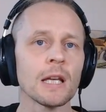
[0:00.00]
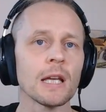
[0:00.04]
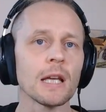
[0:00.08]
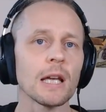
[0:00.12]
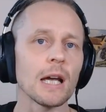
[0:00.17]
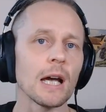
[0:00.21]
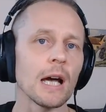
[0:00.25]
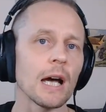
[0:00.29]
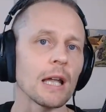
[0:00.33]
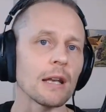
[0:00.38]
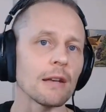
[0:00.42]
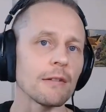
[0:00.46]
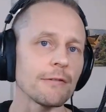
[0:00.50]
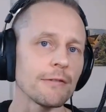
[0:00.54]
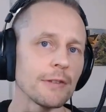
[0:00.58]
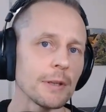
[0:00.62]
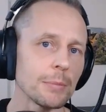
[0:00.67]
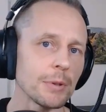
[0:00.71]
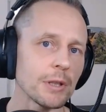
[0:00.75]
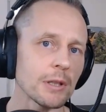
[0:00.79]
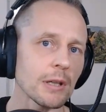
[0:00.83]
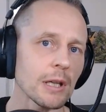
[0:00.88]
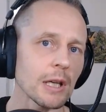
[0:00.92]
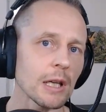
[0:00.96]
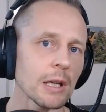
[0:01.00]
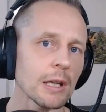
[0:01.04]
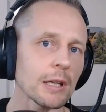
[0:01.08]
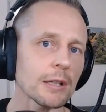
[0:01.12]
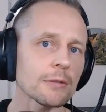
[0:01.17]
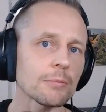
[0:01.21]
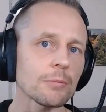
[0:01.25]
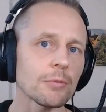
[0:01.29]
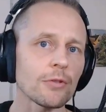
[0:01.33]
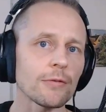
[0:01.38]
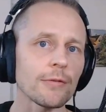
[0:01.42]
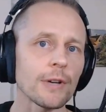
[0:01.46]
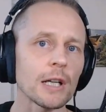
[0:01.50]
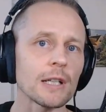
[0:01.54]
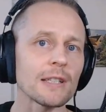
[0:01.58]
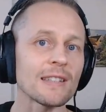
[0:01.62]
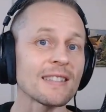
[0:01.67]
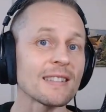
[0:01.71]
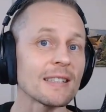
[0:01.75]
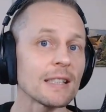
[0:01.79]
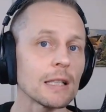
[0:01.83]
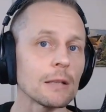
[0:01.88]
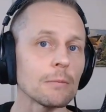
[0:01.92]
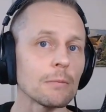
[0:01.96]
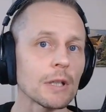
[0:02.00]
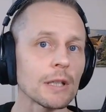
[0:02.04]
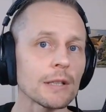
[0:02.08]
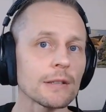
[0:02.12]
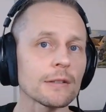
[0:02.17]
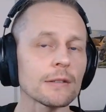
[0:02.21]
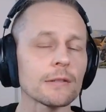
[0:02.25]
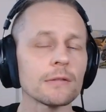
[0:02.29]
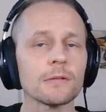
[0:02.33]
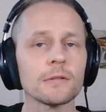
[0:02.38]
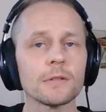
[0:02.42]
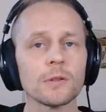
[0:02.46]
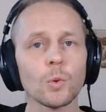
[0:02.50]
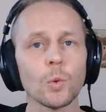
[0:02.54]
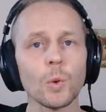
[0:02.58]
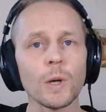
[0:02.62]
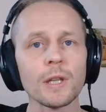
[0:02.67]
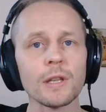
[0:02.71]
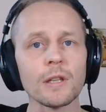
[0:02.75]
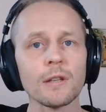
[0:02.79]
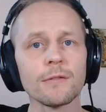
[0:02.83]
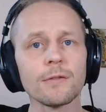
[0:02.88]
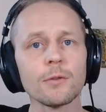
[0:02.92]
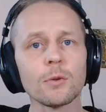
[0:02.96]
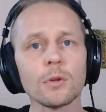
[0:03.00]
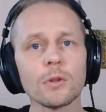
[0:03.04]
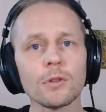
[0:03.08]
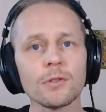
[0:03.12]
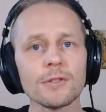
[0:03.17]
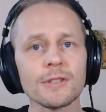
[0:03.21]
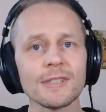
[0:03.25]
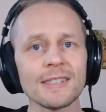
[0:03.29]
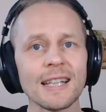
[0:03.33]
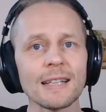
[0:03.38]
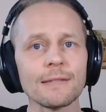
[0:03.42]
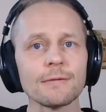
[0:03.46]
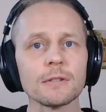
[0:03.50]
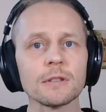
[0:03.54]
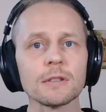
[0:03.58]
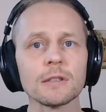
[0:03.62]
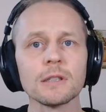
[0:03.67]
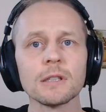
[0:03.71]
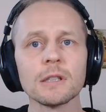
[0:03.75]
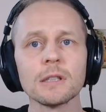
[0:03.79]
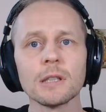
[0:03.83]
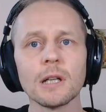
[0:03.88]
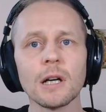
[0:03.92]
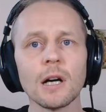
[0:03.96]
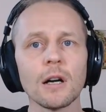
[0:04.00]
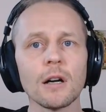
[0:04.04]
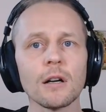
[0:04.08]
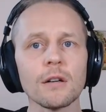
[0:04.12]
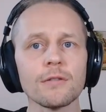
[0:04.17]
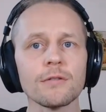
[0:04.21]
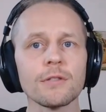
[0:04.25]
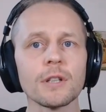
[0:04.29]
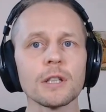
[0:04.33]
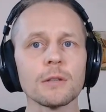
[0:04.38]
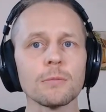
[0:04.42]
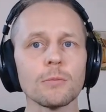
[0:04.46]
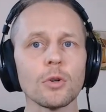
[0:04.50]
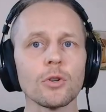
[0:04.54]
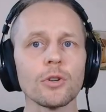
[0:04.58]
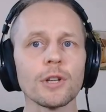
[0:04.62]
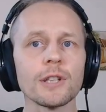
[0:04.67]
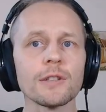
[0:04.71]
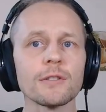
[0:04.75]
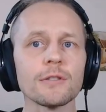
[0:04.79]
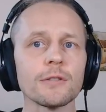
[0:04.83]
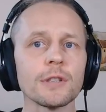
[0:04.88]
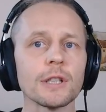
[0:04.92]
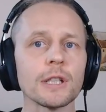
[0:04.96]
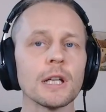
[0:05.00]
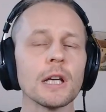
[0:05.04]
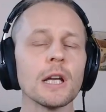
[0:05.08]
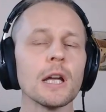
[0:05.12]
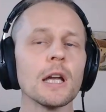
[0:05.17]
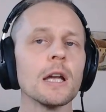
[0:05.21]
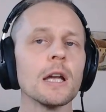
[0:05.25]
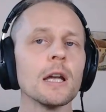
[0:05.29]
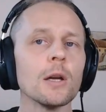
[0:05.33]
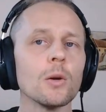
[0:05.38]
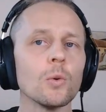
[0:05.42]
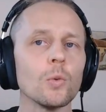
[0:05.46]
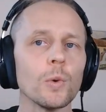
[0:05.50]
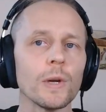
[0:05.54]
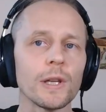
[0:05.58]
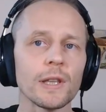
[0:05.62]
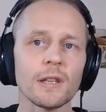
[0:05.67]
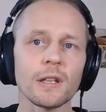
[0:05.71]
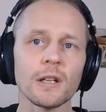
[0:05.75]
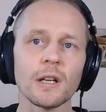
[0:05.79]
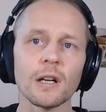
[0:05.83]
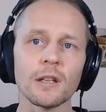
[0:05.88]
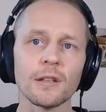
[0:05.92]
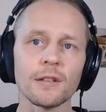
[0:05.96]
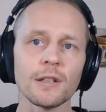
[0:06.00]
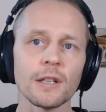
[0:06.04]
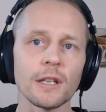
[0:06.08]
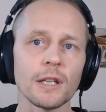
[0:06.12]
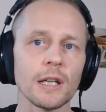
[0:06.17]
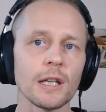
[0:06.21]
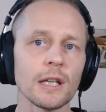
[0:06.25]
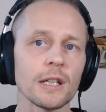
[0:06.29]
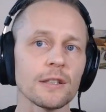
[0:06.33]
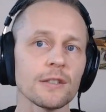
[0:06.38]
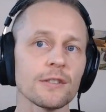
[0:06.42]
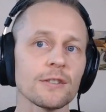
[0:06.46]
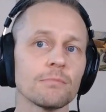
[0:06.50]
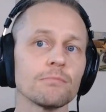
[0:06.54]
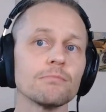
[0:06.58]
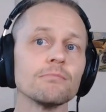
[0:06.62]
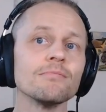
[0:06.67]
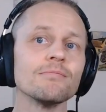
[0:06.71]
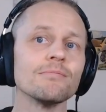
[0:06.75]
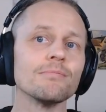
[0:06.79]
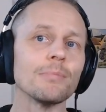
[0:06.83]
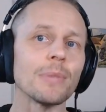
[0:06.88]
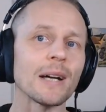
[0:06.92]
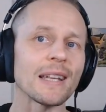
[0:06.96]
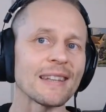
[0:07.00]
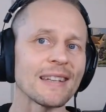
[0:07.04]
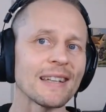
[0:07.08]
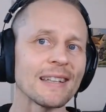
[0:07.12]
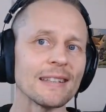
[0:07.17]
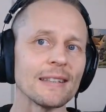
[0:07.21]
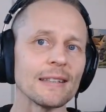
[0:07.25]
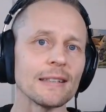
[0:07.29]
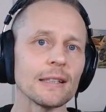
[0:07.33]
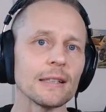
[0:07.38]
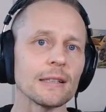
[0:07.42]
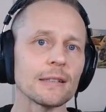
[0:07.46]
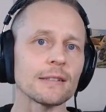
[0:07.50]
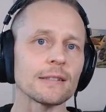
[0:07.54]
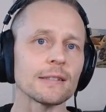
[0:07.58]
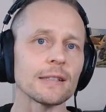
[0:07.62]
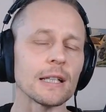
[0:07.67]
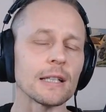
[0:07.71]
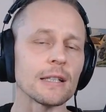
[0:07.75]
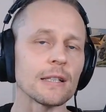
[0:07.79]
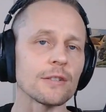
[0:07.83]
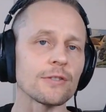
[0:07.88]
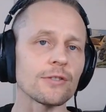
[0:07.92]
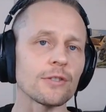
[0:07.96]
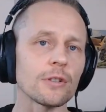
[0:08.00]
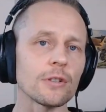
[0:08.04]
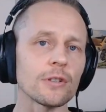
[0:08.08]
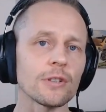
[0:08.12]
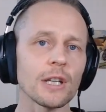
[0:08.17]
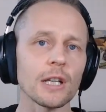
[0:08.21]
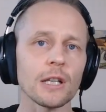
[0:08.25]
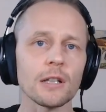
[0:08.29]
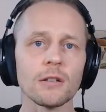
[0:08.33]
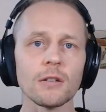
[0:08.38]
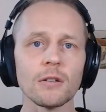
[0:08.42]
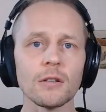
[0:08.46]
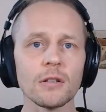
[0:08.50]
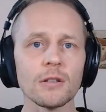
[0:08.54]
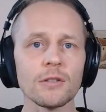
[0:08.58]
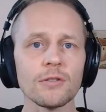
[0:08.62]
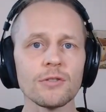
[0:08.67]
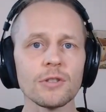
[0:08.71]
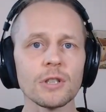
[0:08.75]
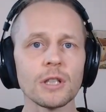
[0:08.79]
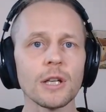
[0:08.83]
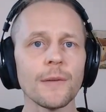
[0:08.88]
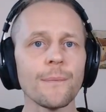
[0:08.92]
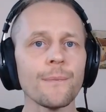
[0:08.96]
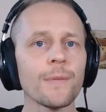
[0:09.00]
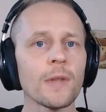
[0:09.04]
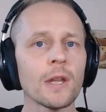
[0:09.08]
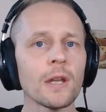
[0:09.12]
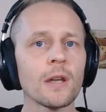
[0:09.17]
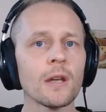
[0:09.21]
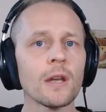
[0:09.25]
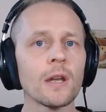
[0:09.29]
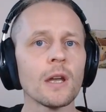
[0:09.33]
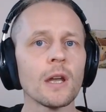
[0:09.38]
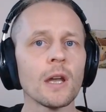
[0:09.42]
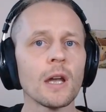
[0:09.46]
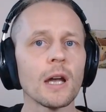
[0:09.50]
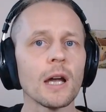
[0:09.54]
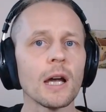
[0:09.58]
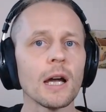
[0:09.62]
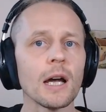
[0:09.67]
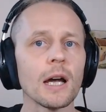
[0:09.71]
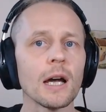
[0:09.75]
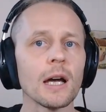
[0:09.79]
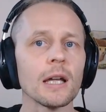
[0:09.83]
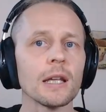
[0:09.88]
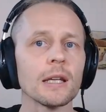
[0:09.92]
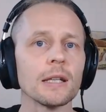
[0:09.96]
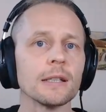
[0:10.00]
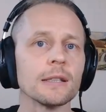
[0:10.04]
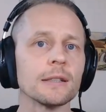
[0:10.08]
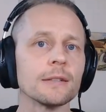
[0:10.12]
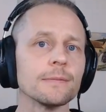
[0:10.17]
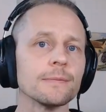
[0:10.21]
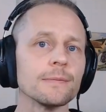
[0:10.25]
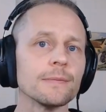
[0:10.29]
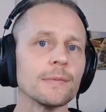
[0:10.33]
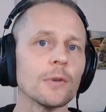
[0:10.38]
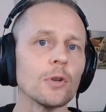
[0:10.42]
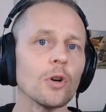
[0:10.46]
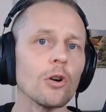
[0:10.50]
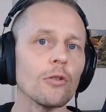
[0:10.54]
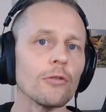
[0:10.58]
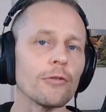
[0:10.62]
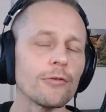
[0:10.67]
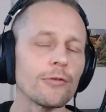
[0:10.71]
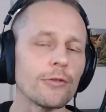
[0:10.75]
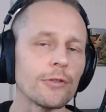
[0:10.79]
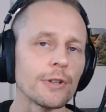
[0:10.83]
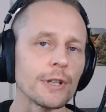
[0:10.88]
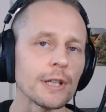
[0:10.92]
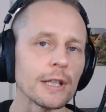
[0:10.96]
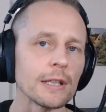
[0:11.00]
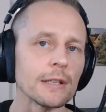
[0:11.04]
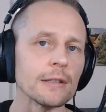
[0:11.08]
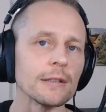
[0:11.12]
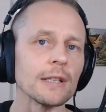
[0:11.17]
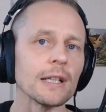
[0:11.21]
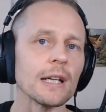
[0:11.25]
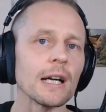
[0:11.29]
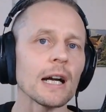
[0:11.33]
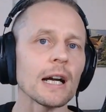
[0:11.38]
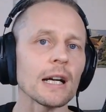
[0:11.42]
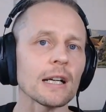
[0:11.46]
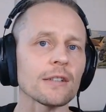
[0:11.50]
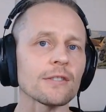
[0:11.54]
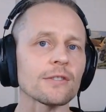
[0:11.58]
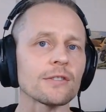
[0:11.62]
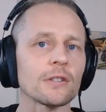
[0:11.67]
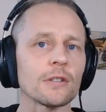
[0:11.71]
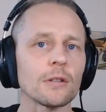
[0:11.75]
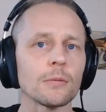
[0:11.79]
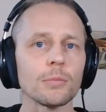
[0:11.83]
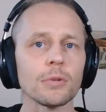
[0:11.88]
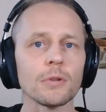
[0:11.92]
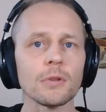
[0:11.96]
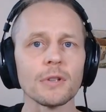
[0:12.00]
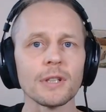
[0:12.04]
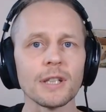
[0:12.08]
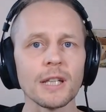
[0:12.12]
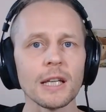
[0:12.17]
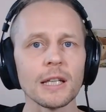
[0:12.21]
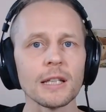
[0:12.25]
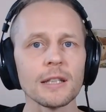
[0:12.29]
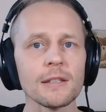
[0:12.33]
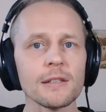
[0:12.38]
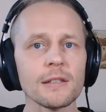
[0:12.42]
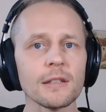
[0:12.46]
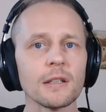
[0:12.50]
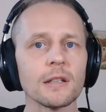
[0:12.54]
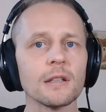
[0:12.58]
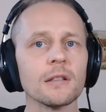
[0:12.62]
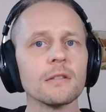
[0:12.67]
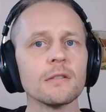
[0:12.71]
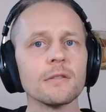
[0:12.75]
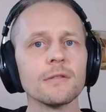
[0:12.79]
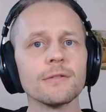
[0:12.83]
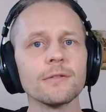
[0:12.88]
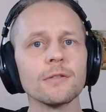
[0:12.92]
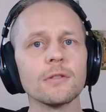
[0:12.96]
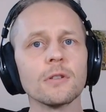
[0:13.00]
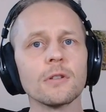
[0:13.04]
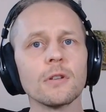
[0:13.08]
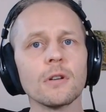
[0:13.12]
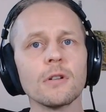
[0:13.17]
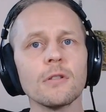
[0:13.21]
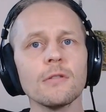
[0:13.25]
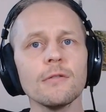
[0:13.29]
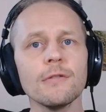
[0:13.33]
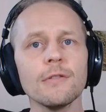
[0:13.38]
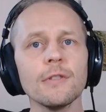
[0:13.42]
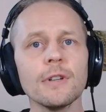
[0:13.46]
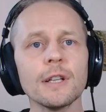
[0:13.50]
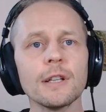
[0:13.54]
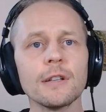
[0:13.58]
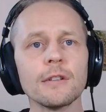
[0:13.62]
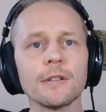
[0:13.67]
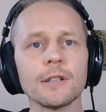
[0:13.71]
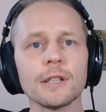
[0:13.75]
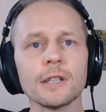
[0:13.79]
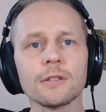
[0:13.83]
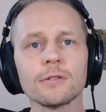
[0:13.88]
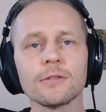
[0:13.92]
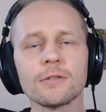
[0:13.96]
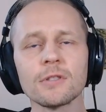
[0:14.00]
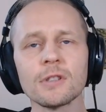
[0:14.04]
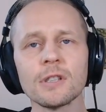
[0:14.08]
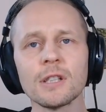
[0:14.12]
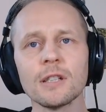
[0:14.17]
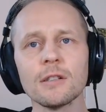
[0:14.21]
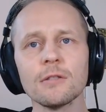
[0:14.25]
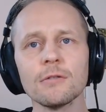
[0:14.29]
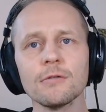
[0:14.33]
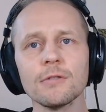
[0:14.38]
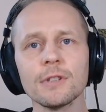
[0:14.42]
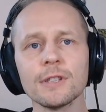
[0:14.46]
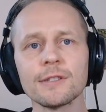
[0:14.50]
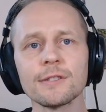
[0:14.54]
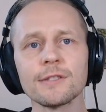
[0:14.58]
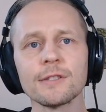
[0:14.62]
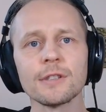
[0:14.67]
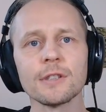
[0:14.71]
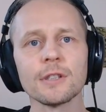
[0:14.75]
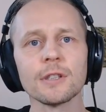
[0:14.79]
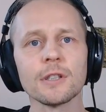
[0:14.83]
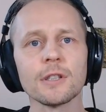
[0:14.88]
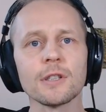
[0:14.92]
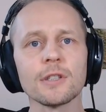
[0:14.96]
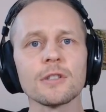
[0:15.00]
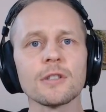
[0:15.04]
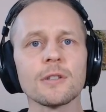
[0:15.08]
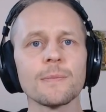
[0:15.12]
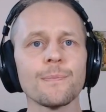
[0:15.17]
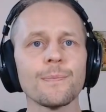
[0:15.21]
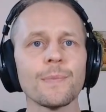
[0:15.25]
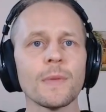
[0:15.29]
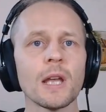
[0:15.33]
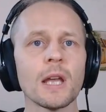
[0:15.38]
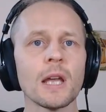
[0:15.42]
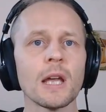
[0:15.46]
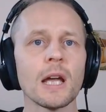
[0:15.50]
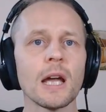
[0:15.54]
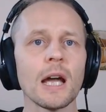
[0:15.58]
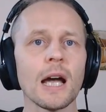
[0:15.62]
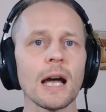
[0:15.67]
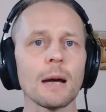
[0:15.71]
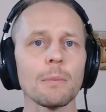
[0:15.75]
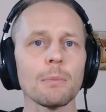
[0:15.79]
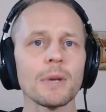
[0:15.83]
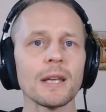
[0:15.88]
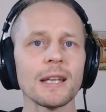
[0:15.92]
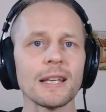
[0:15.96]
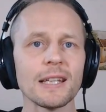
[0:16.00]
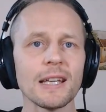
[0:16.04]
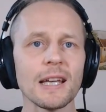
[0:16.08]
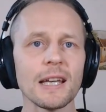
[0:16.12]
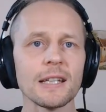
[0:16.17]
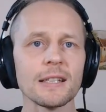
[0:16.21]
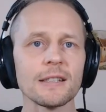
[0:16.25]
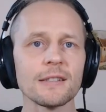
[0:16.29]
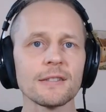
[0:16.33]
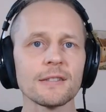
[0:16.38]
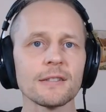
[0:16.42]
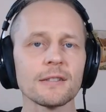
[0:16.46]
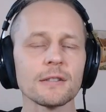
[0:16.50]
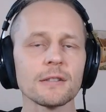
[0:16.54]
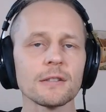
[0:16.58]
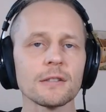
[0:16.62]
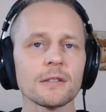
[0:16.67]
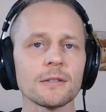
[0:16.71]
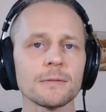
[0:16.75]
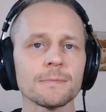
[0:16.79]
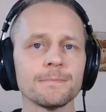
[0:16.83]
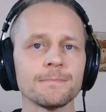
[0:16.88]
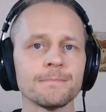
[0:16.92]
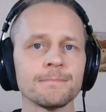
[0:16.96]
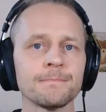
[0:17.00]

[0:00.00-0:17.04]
And Fibion Helix provides seamless 24/7 heart rate monitoring with cutting-edge patented sensor technology and offering actionable data for various research applications.